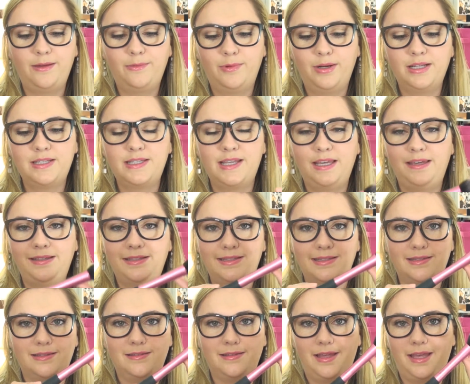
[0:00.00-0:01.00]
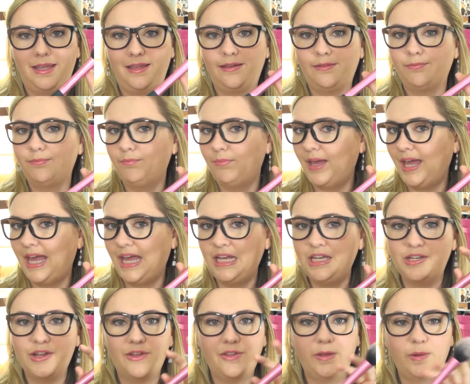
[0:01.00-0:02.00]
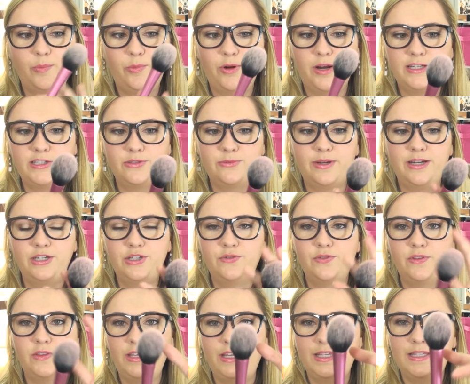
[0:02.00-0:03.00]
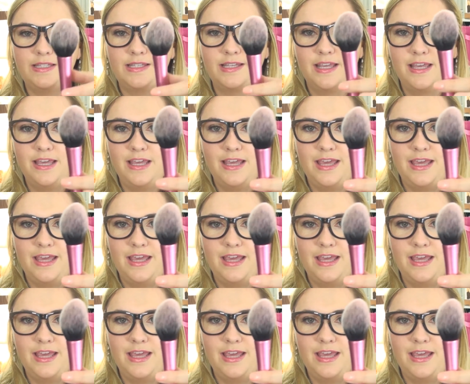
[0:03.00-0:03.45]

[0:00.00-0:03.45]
I want to say it's the like $8 price range for this.